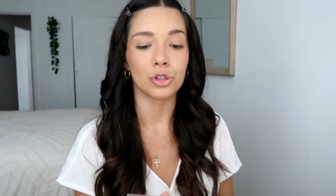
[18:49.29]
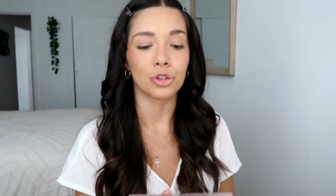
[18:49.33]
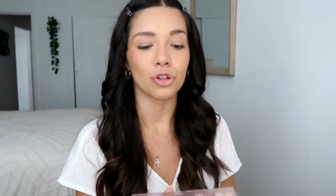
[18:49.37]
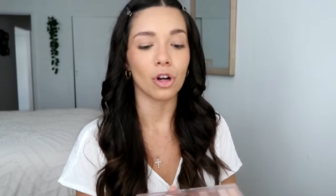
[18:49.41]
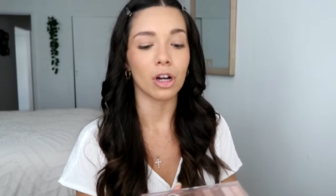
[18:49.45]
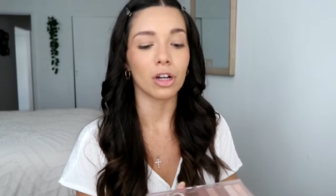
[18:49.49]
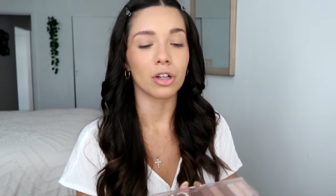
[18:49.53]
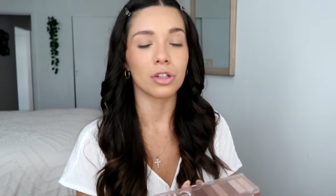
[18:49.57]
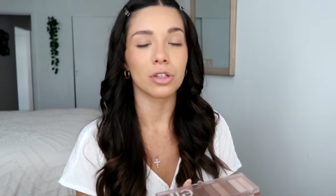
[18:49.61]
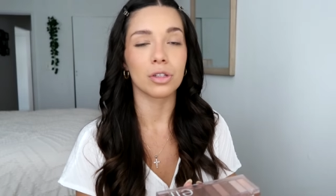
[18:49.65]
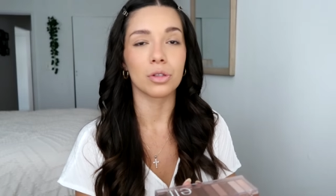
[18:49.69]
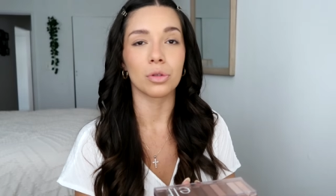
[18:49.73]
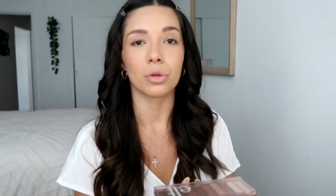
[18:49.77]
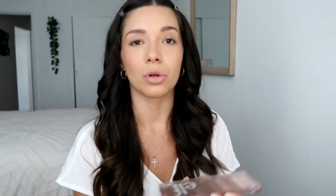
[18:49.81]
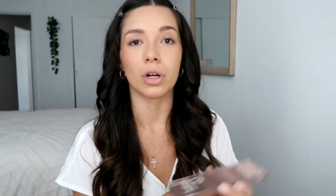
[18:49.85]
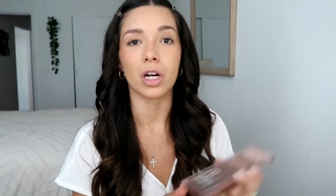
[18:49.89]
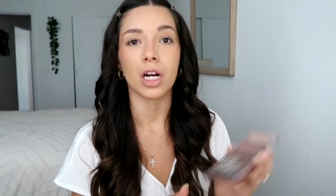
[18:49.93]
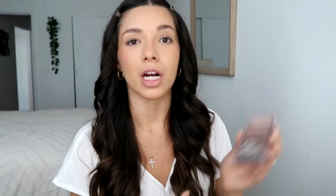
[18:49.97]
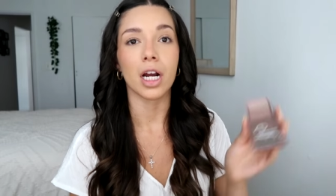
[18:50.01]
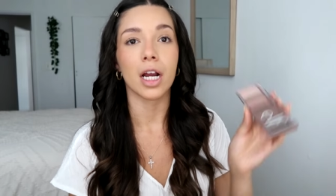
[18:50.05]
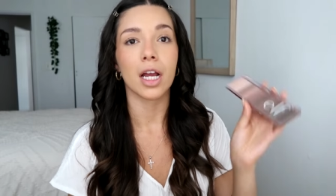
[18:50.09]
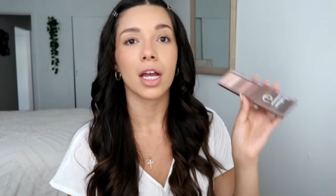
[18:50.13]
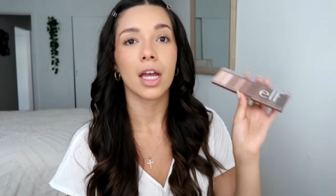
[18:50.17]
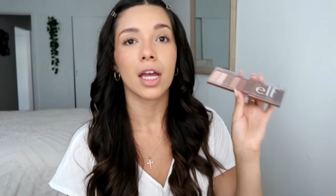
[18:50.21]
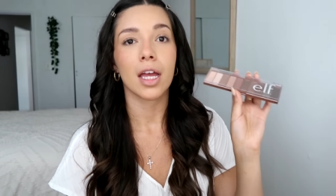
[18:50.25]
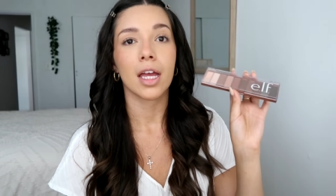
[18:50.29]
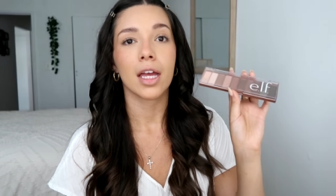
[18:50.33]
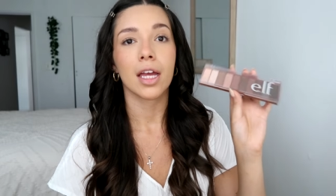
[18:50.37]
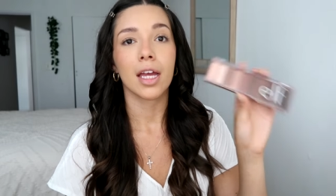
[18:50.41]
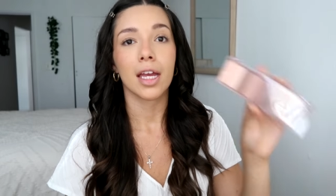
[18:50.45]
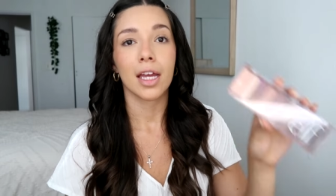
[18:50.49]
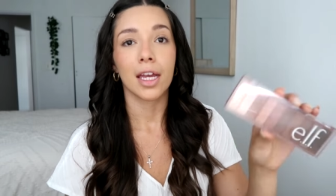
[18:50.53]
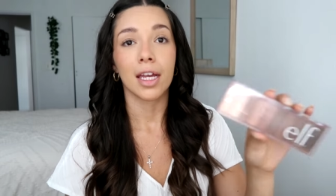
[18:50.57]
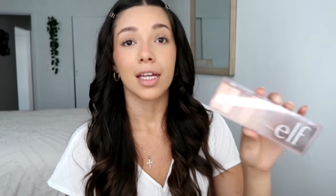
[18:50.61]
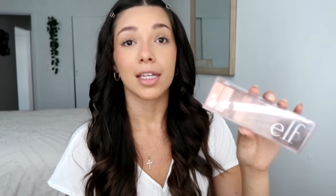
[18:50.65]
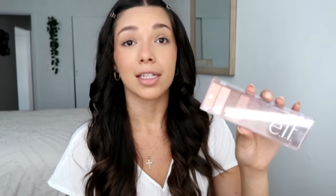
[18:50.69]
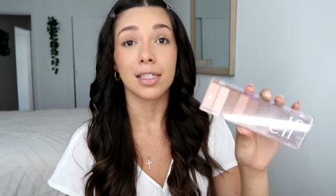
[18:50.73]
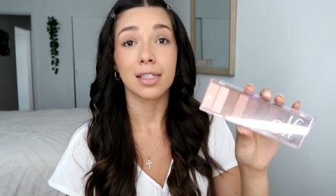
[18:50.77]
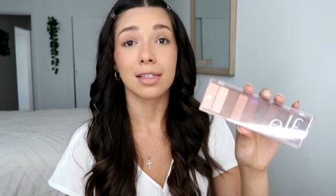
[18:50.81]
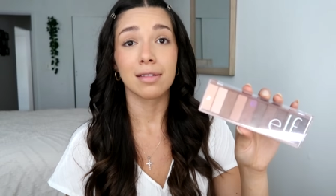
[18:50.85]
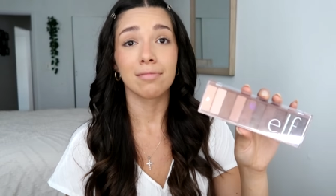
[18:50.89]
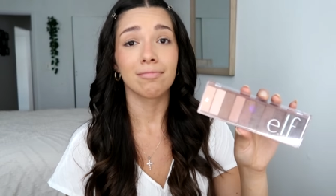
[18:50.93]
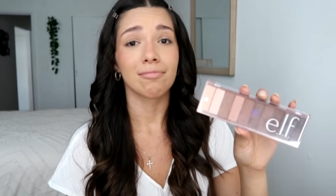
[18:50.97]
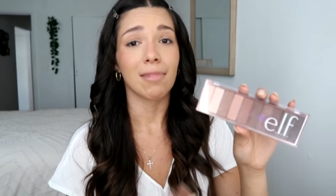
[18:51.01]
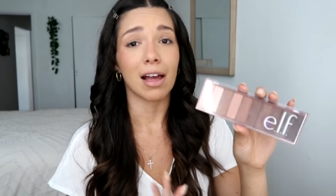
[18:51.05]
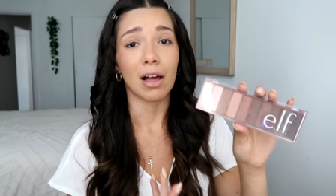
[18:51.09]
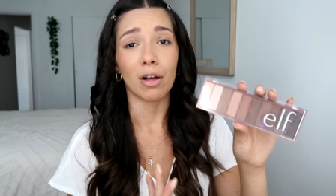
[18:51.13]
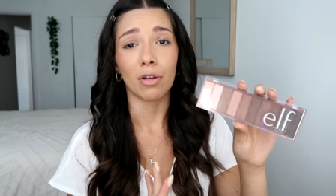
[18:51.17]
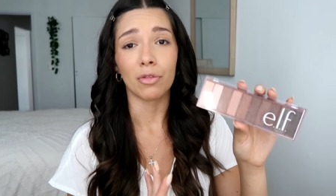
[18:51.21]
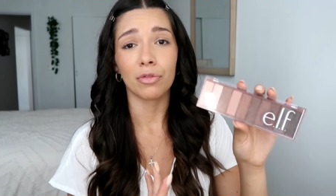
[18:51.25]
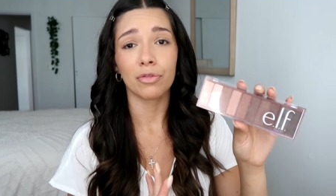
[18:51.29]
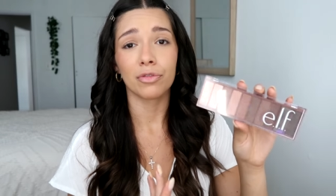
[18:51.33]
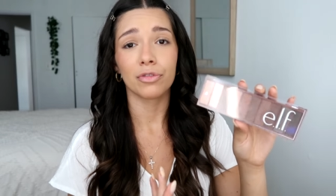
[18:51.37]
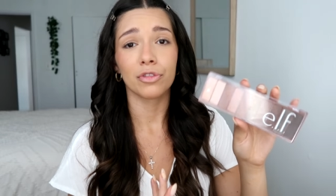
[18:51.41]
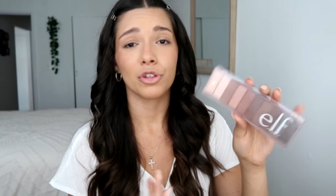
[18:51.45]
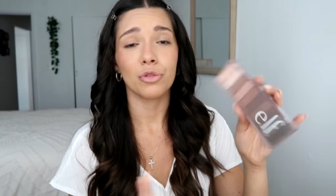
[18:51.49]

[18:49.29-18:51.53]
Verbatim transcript: drugstore, is ELF.